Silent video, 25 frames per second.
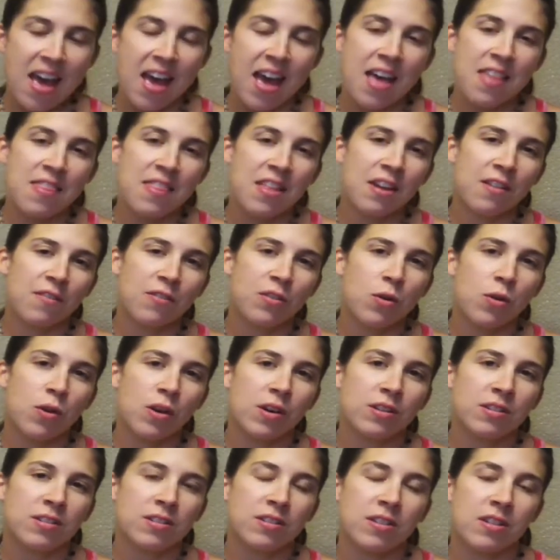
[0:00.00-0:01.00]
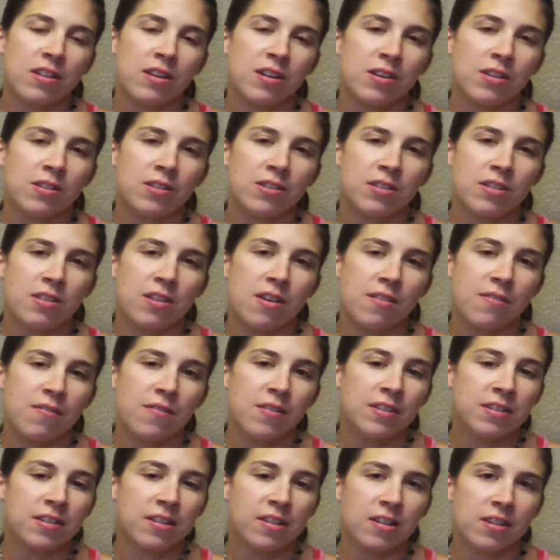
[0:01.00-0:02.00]
And then, of course, there's the
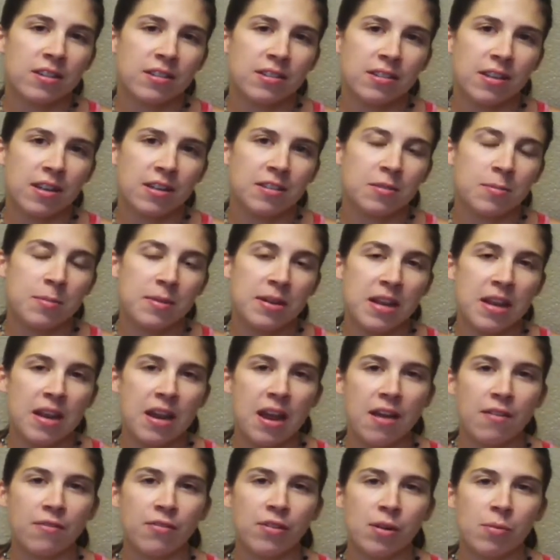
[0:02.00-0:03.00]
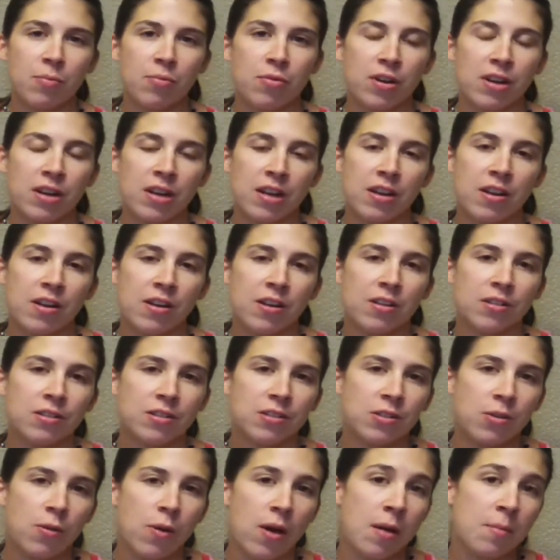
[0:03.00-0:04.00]
physical assessment at every prenatal.
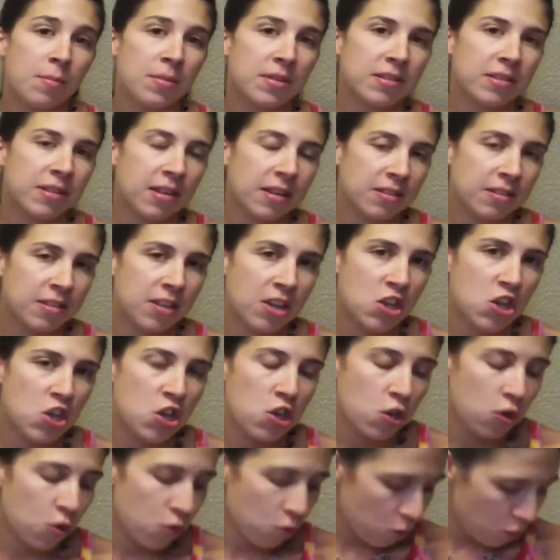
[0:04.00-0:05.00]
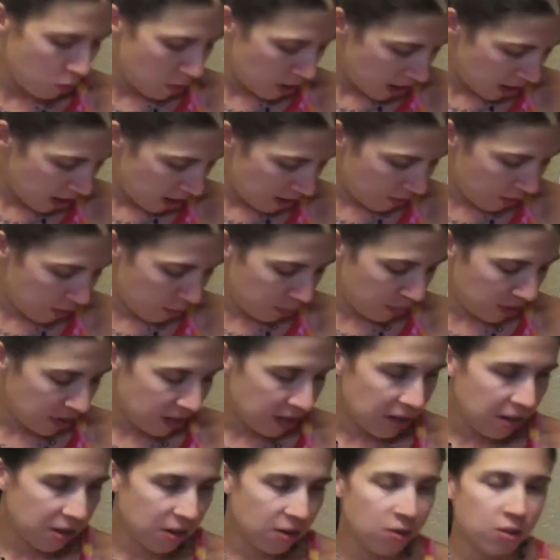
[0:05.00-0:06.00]
So I'm assessing you at every
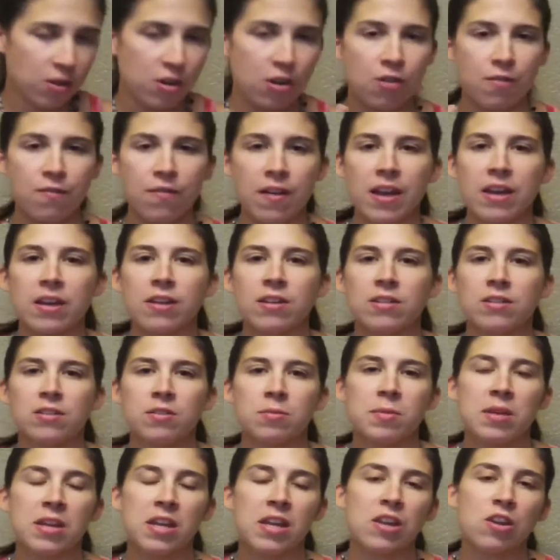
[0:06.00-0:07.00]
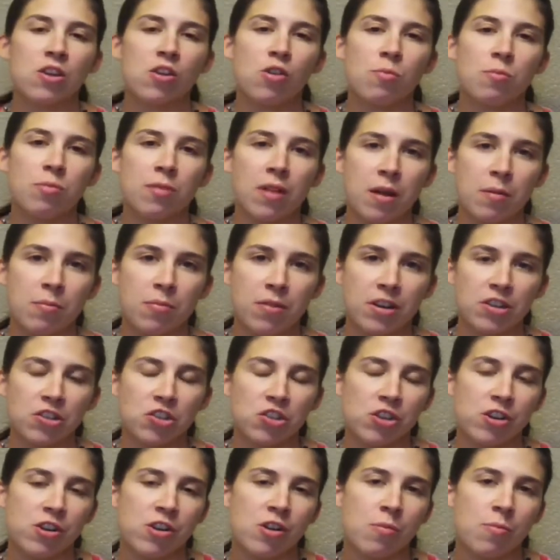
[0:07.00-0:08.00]
prenatal, your vitals, meaning your blood
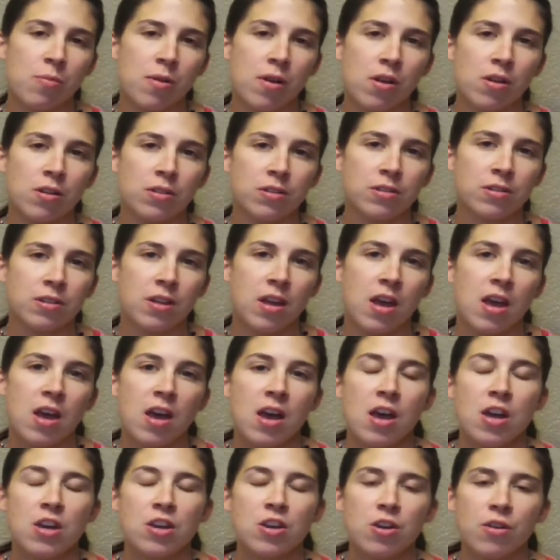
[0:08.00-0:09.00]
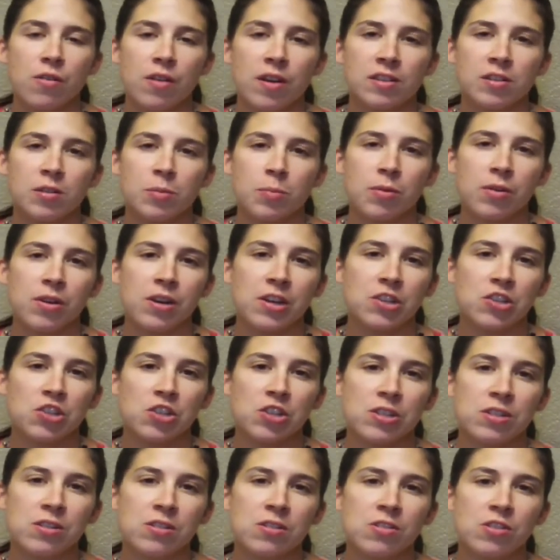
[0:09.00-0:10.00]
pressure, your pulse, your
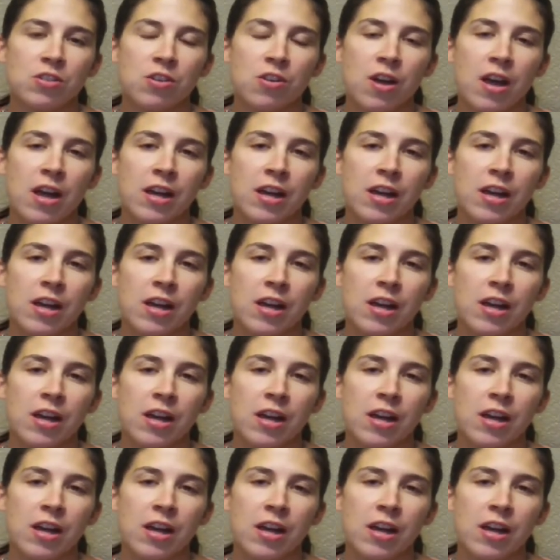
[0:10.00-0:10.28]
respirations, your